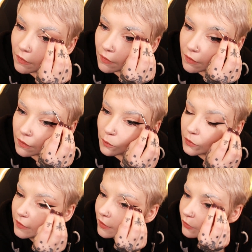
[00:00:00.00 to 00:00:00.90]

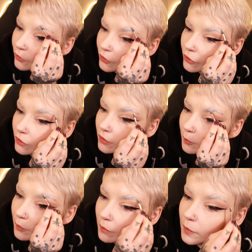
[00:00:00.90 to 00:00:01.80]
One thing's for
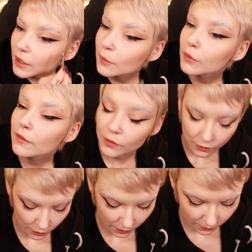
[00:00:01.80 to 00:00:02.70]
sure, Makeup
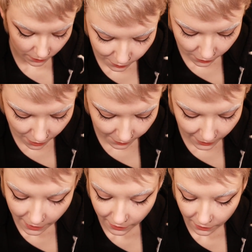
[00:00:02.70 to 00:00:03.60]
Revolution probably
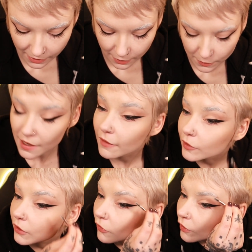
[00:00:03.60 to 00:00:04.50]
not gonna like me
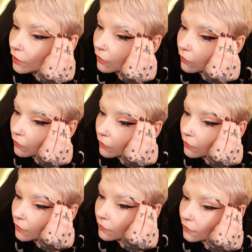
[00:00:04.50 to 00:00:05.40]
after this video,
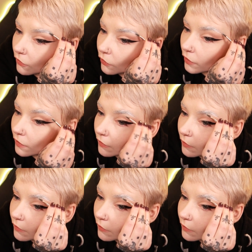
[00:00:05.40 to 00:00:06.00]
and that's fine.